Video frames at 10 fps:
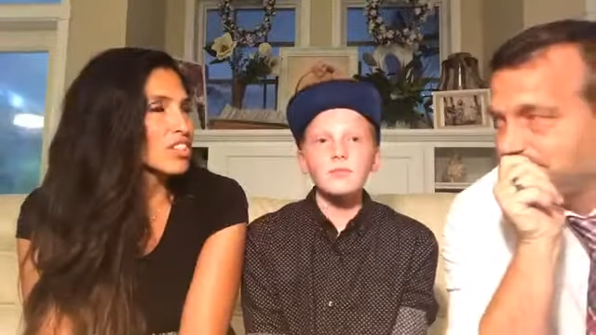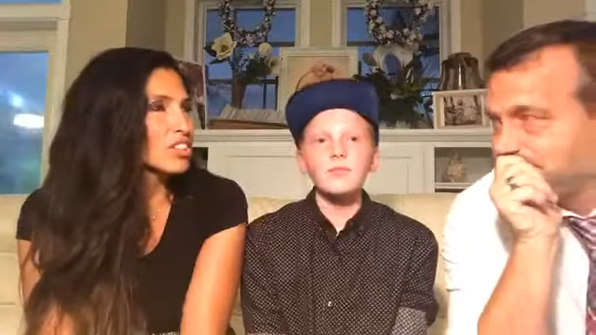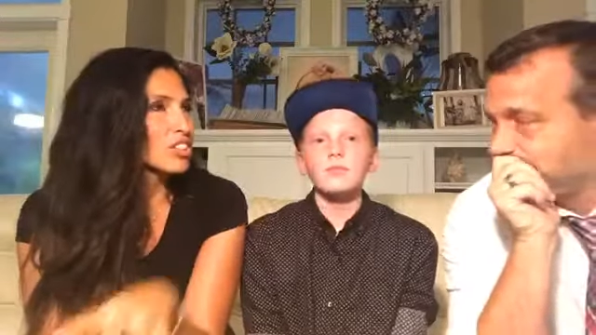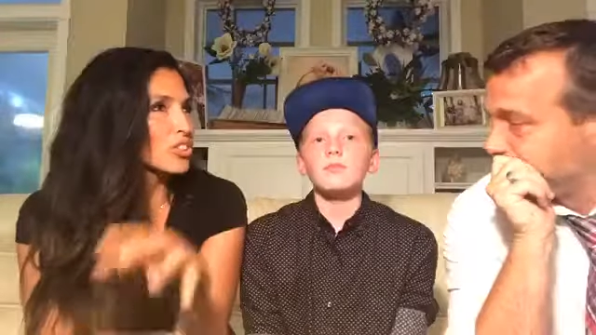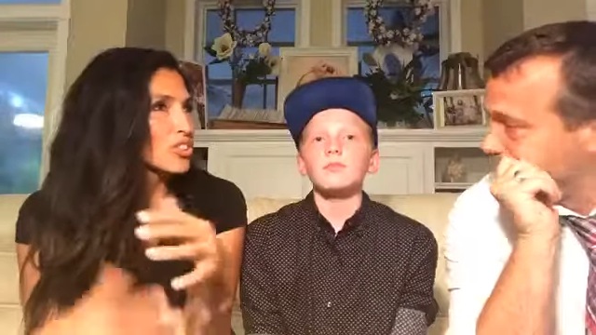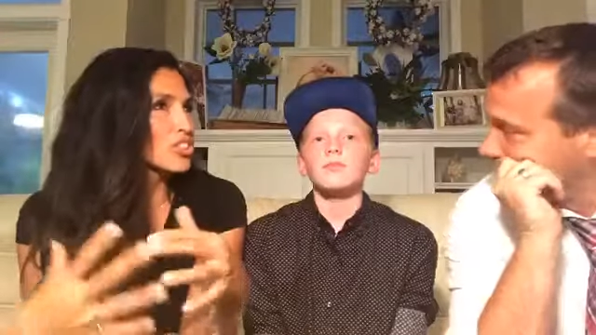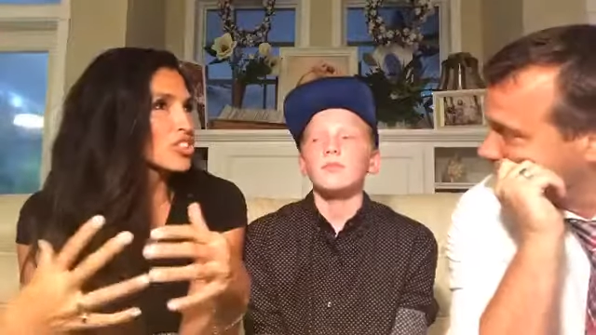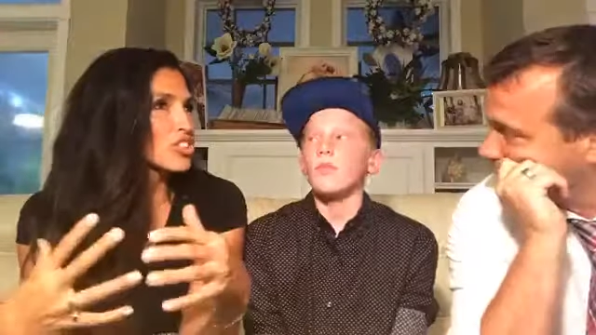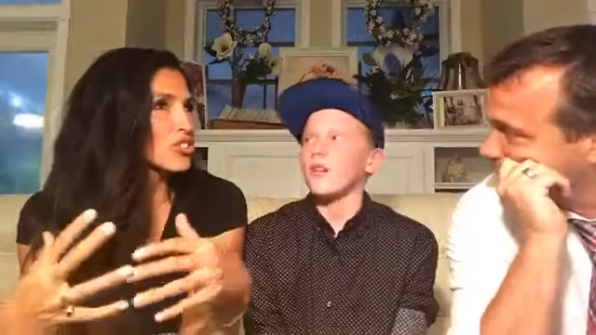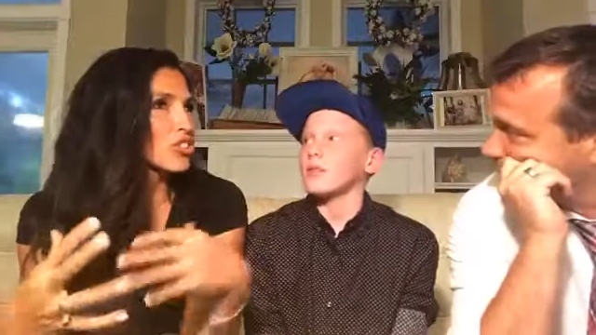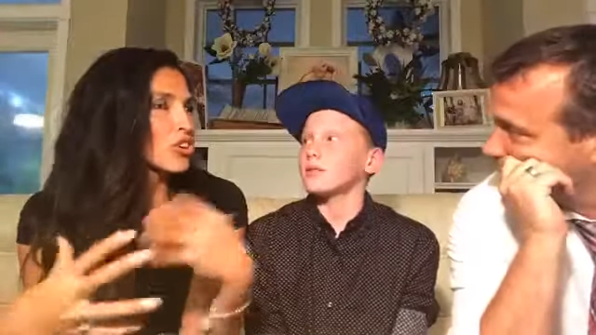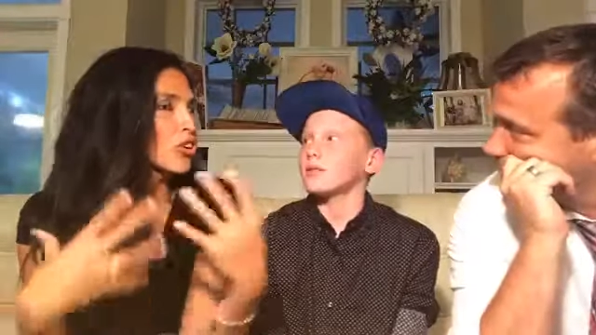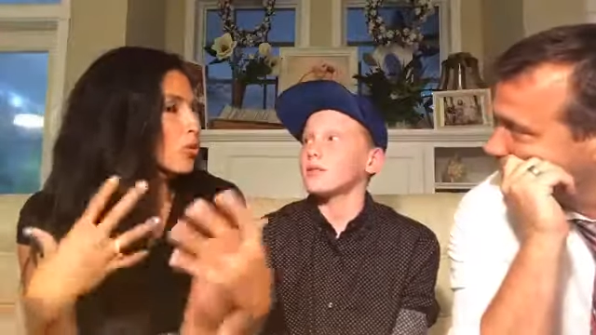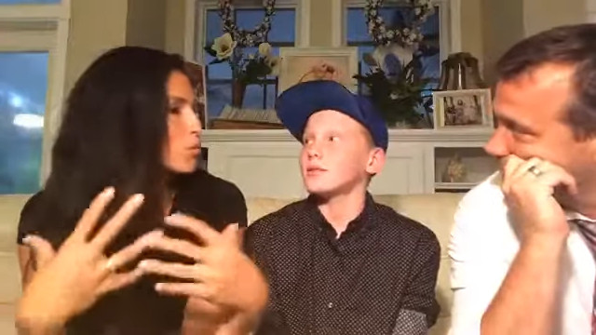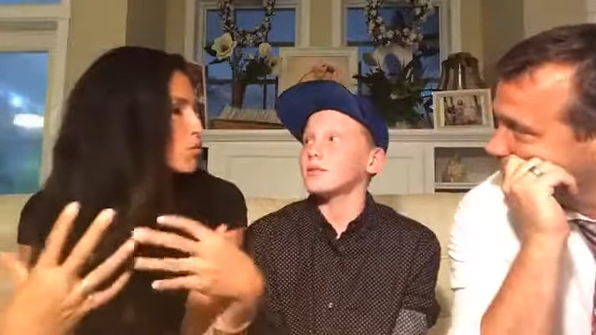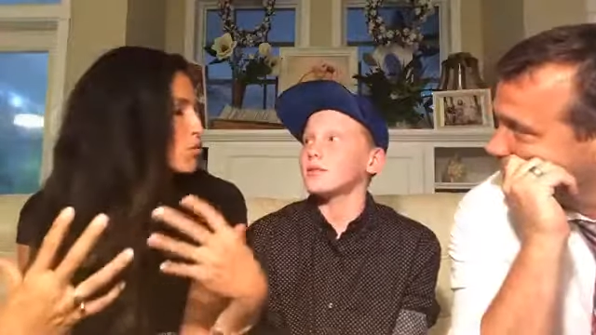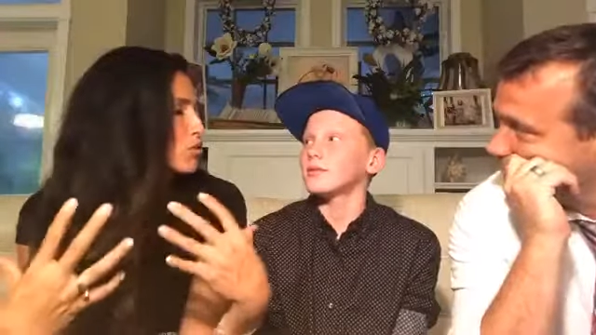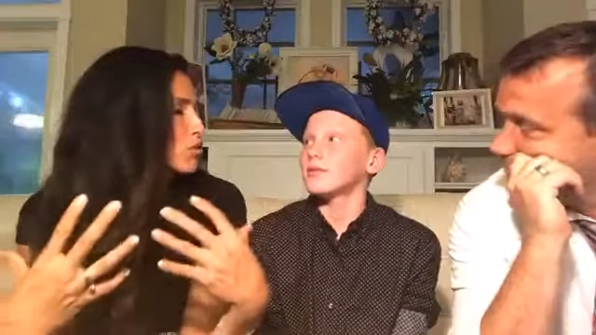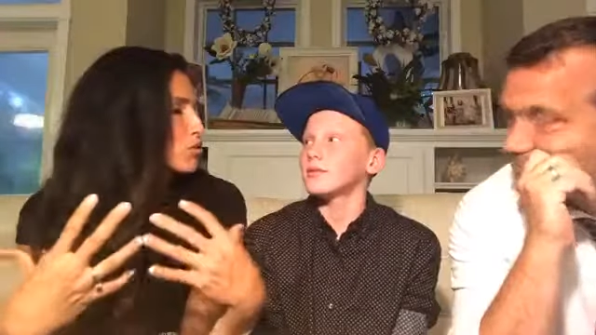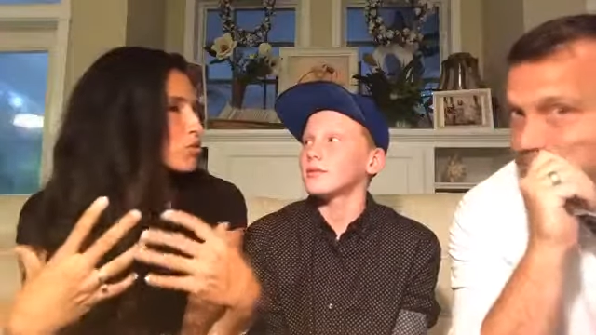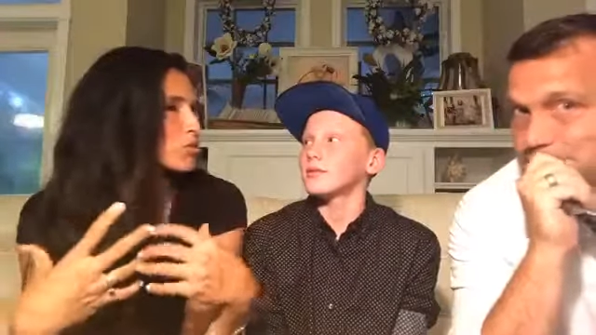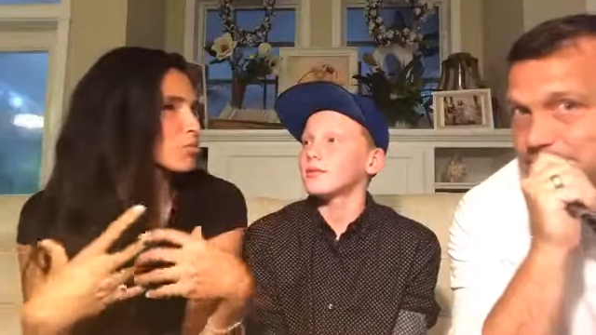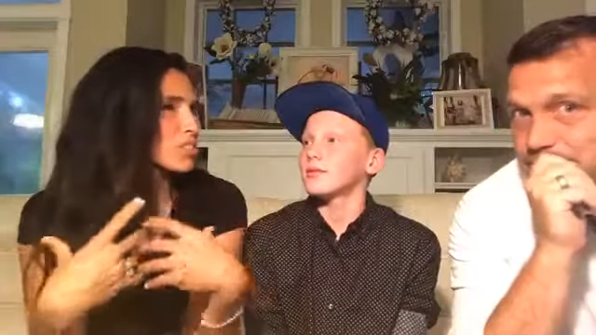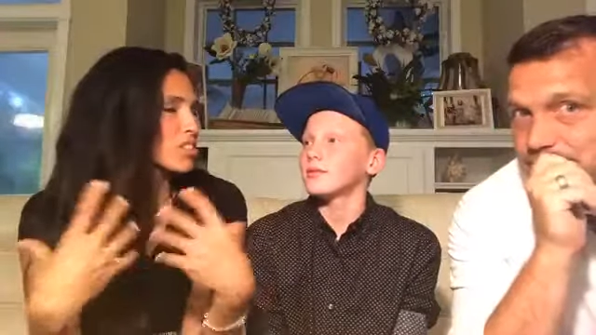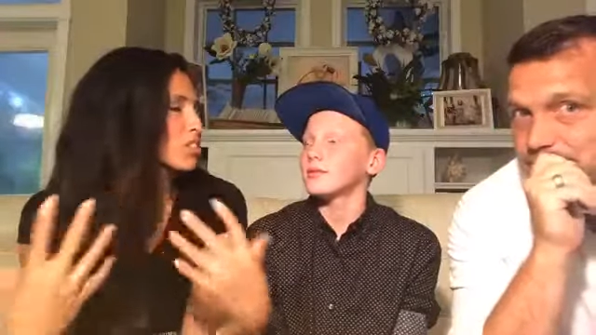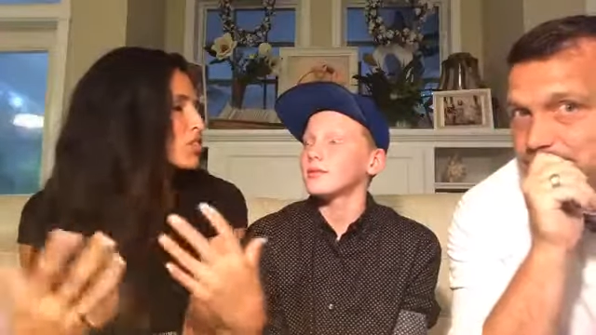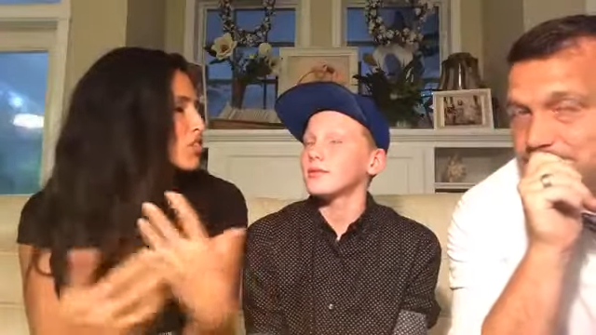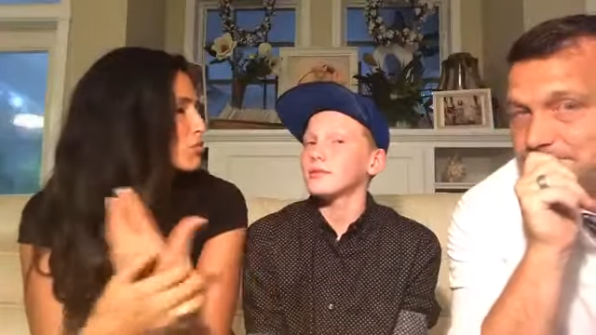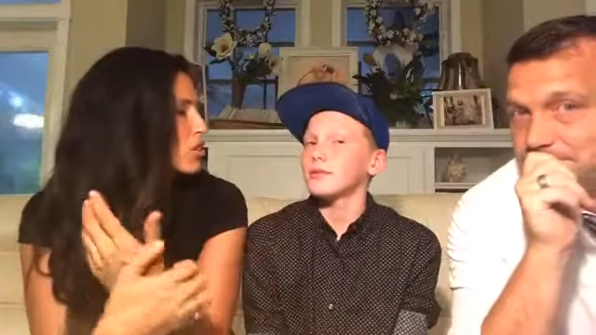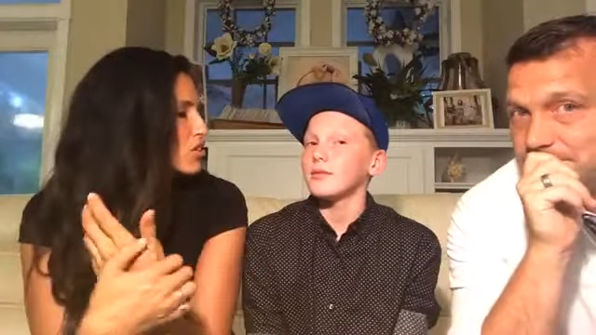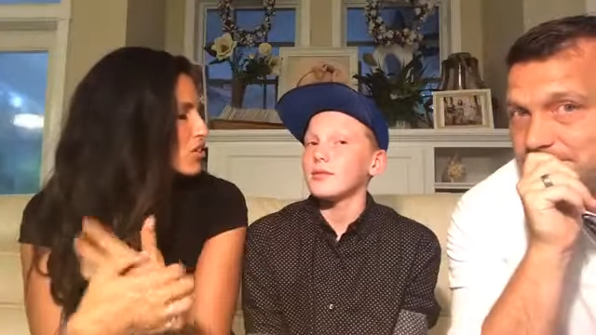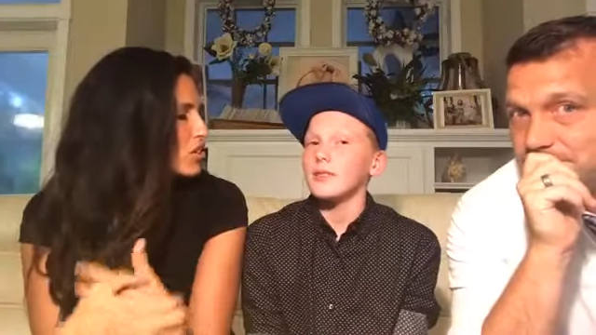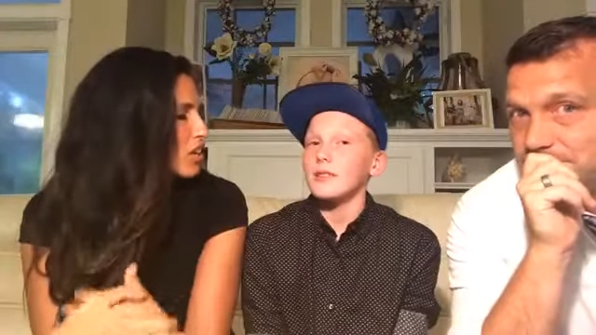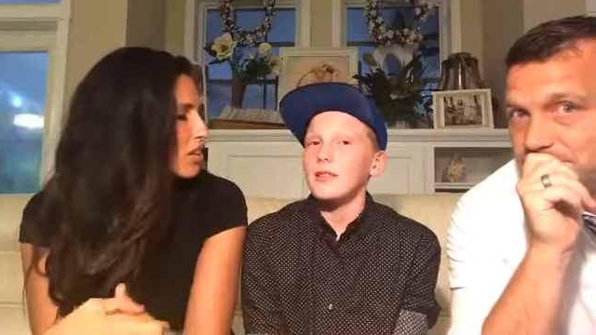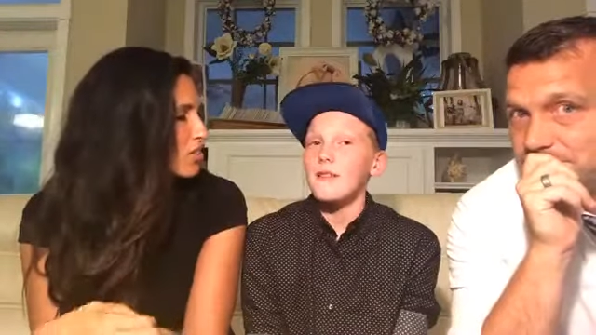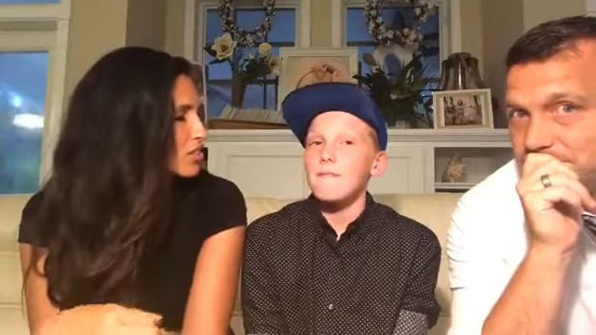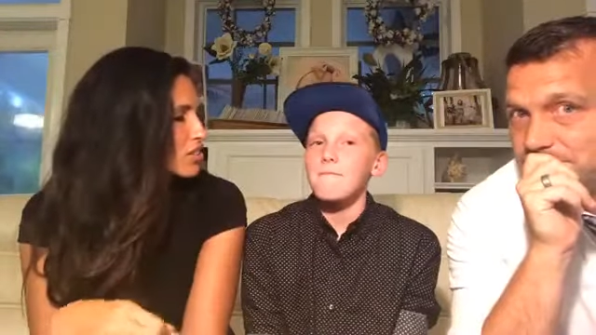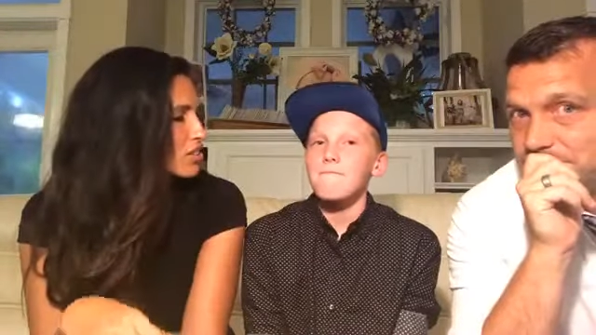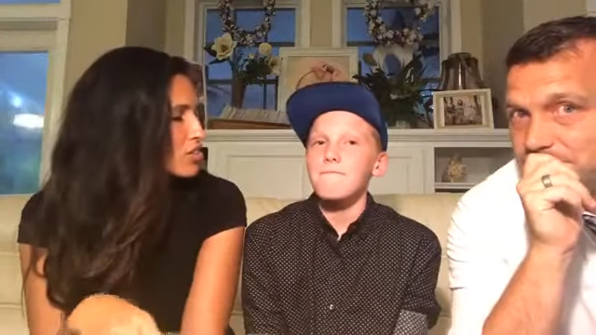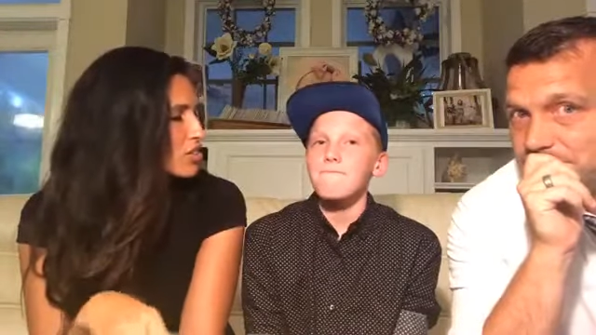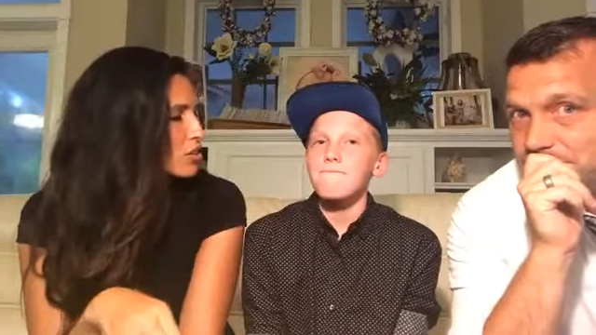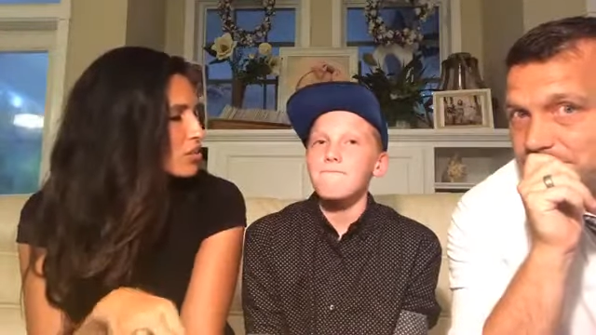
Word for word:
Speaker 1: learned to cope through missing her so much and not having a sister here?